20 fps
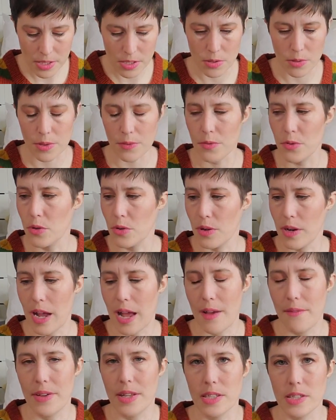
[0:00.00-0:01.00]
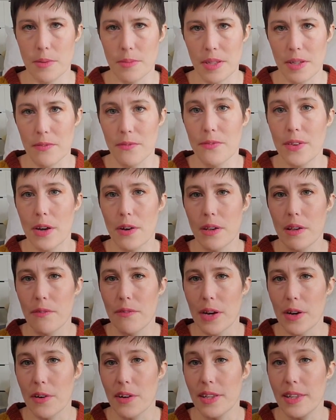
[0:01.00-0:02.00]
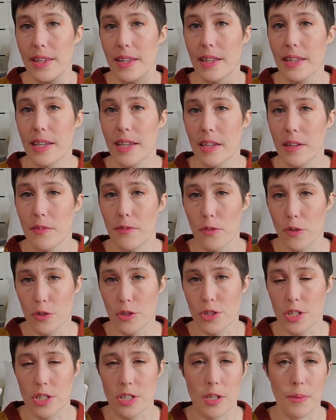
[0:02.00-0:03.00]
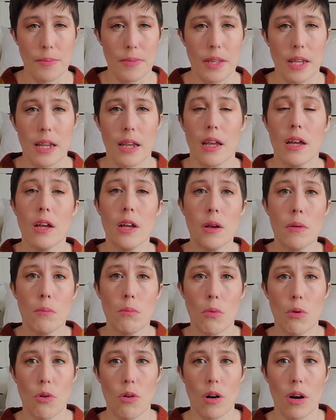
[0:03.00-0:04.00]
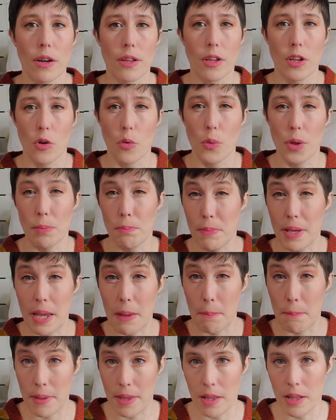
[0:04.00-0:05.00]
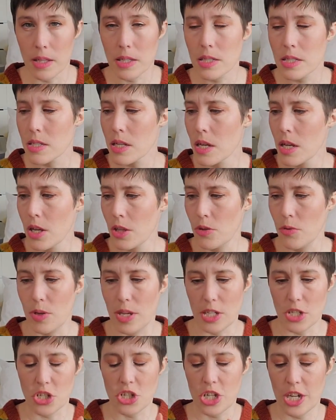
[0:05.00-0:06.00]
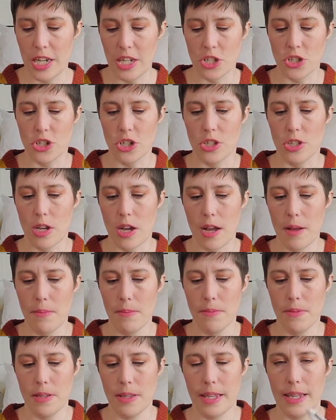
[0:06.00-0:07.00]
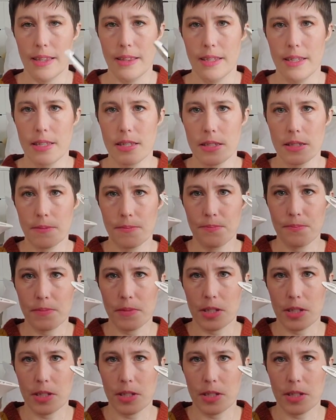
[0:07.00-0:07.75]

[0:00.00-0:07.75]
So if you're having something very, very delicate versus something more, with big pills, you can change the top like this.